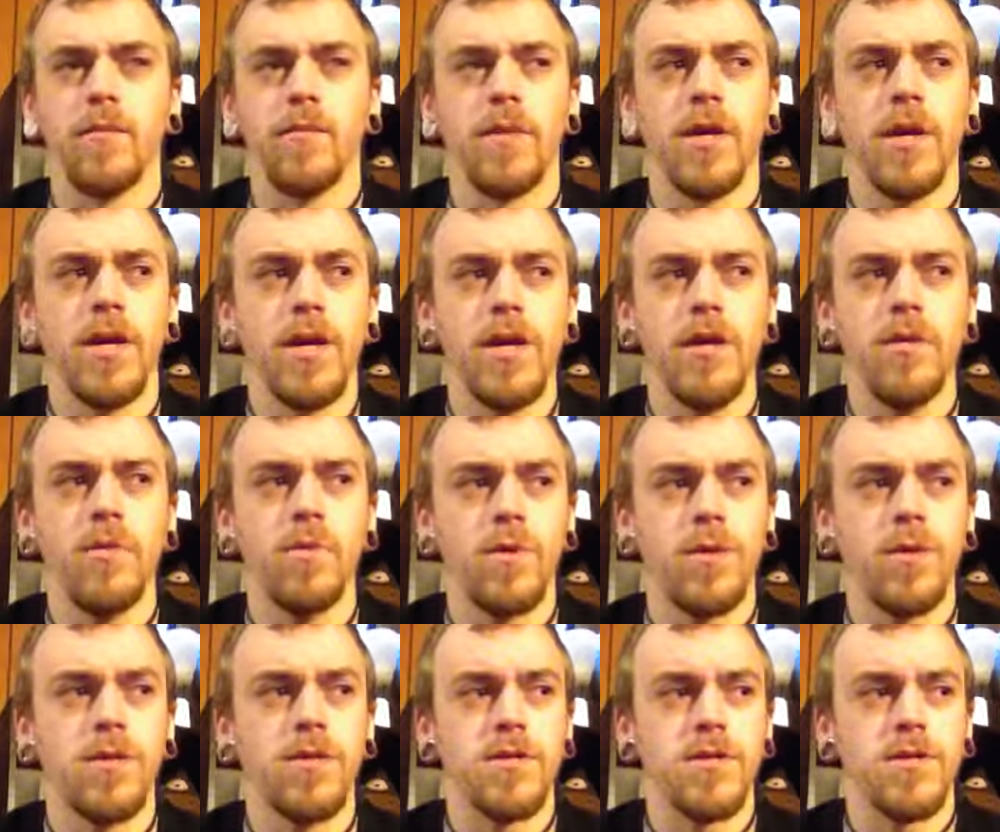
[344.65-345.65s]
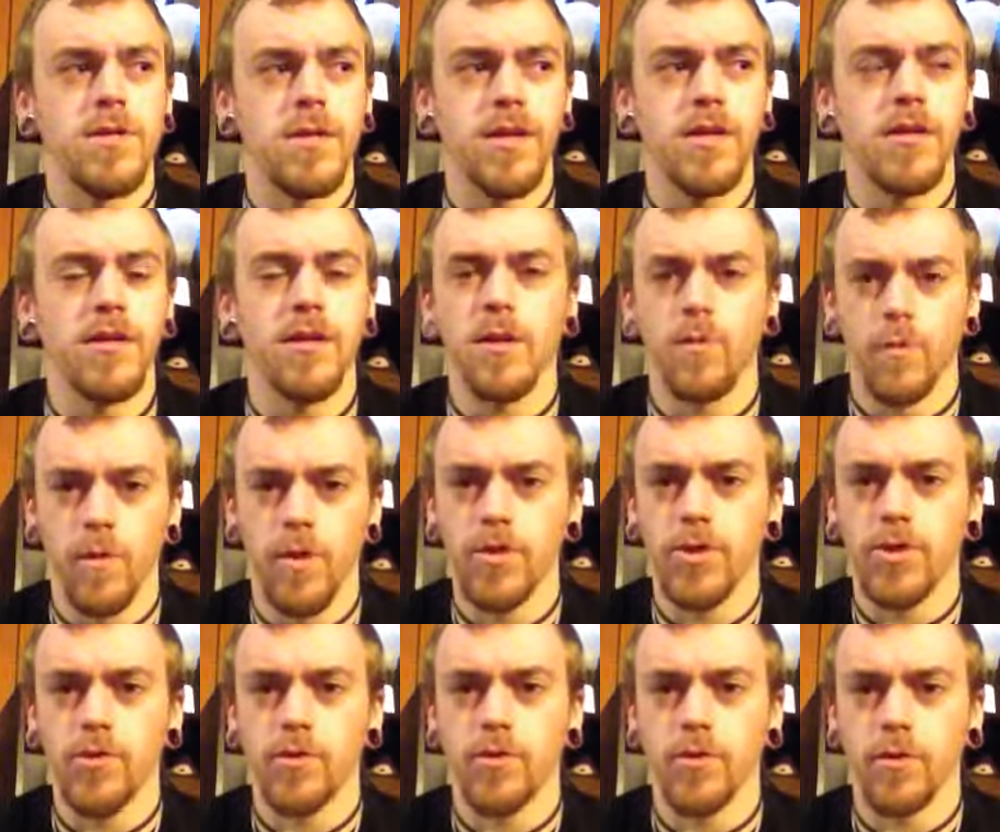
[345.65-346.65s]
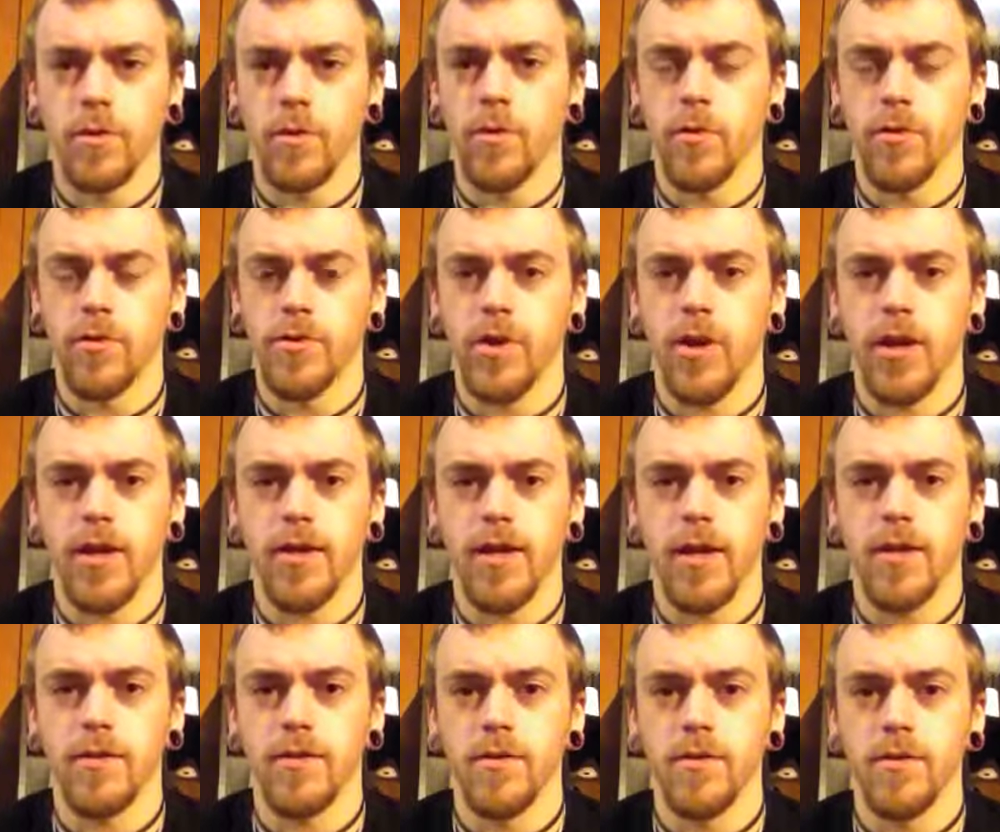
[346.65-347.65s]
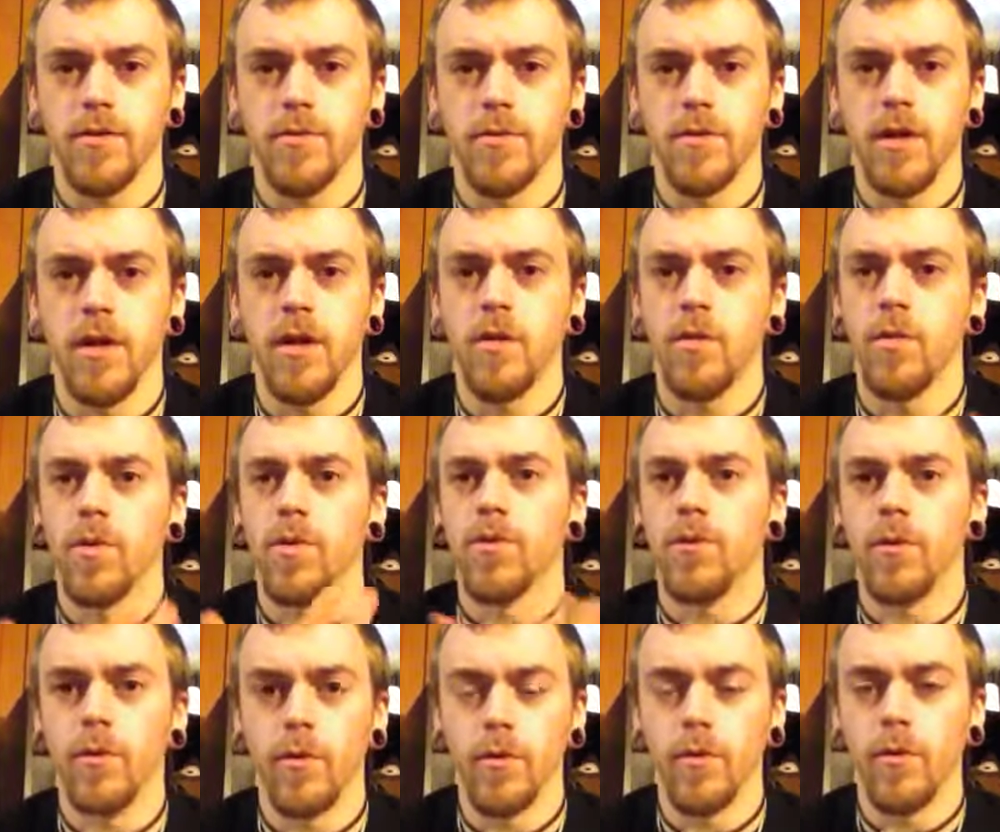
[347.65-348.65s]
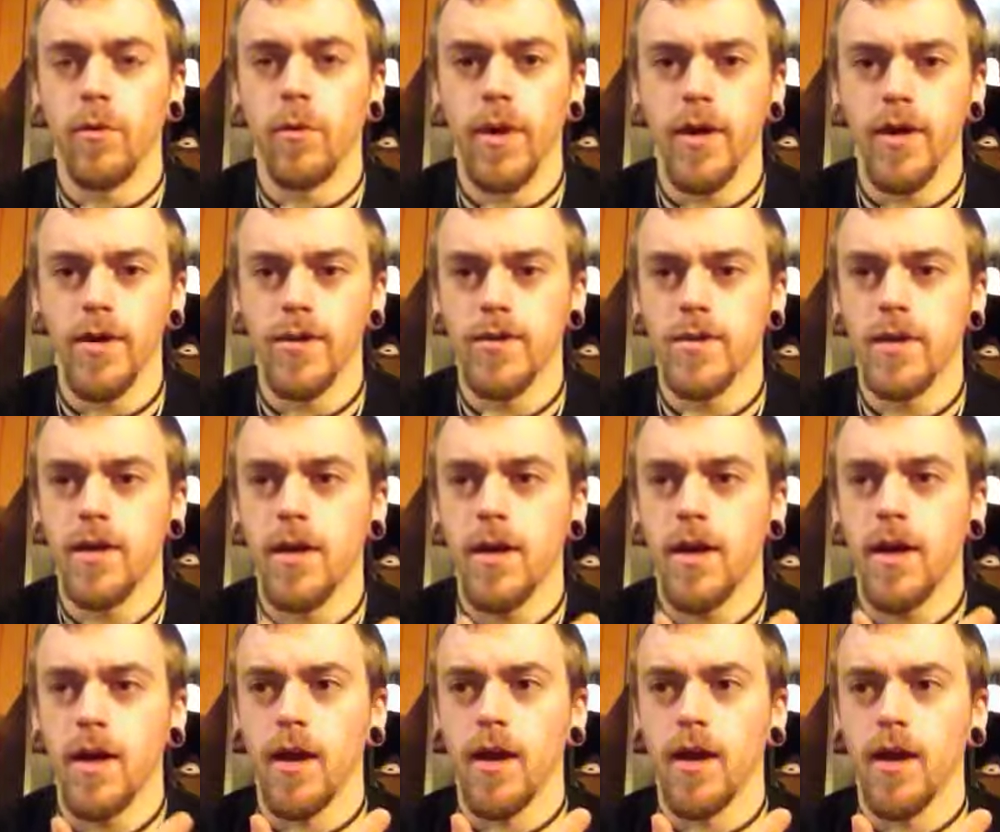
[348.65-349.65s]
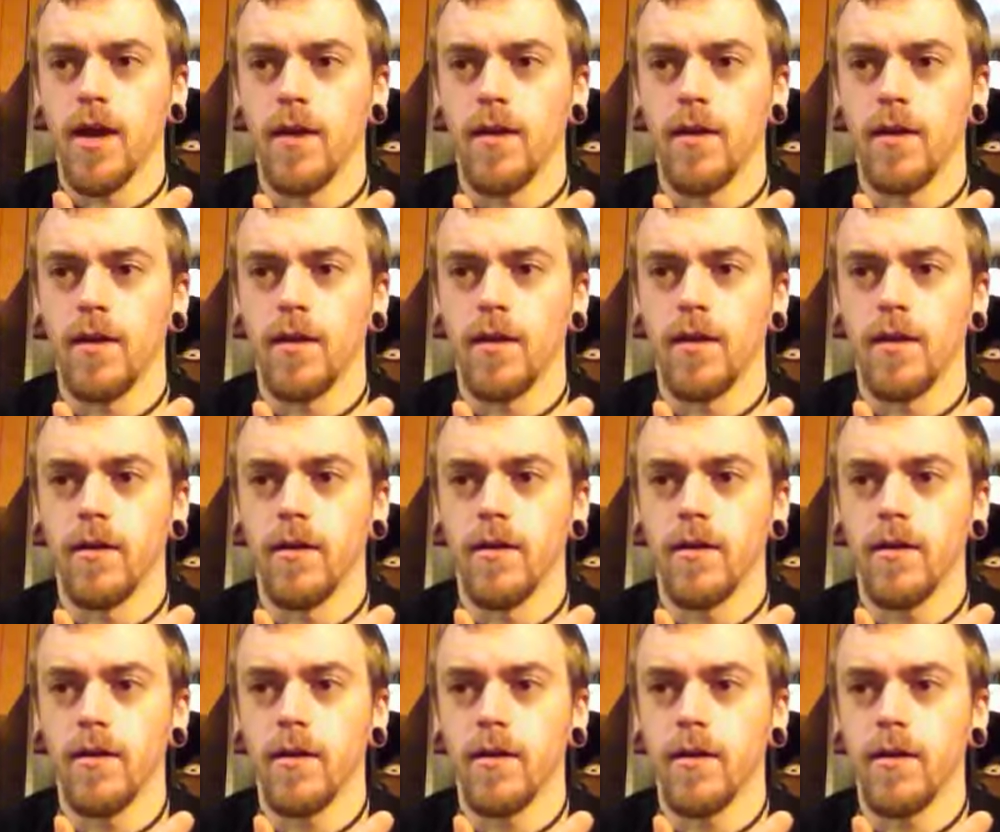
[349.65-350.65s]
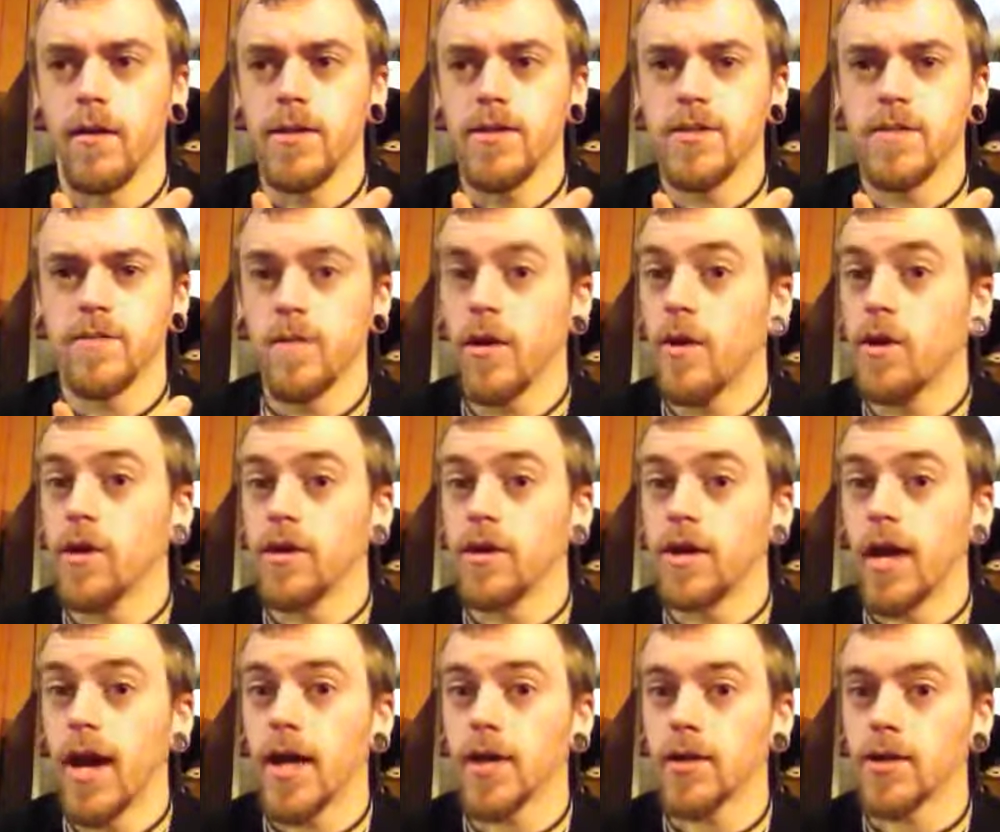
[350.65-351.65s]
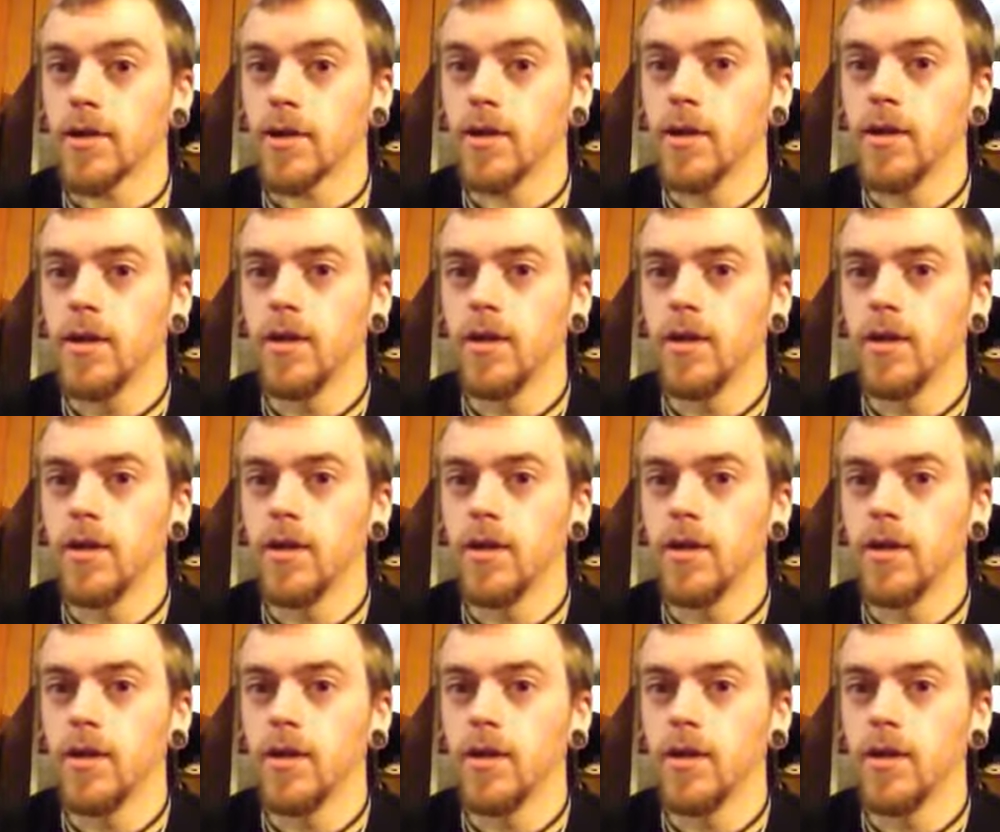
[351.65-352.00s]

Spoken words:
He was in the original The Girl with the Dragon Tattoos with Noomi Rapace, and he's a very good actor.